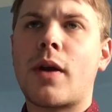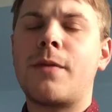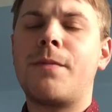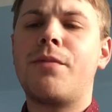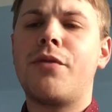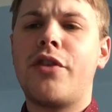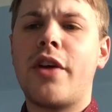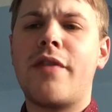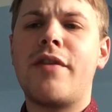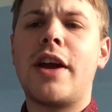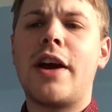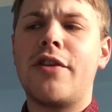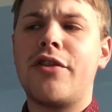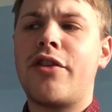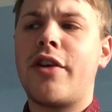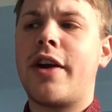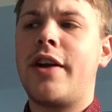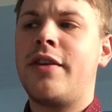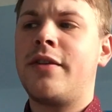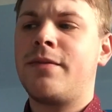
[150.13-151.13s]
Seven out of
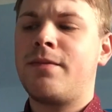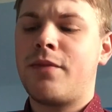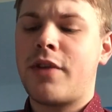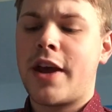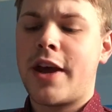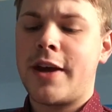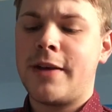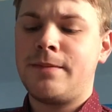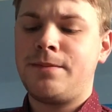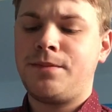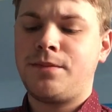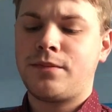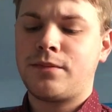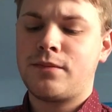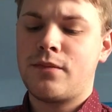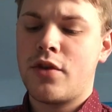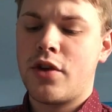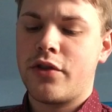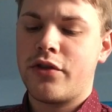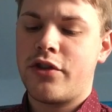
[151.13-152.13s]
10 there.
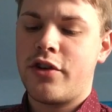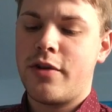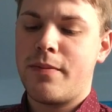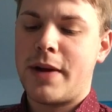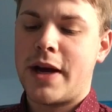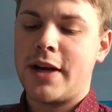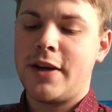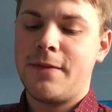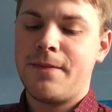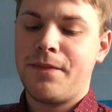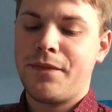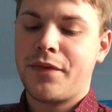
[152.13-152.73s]
Not too bad.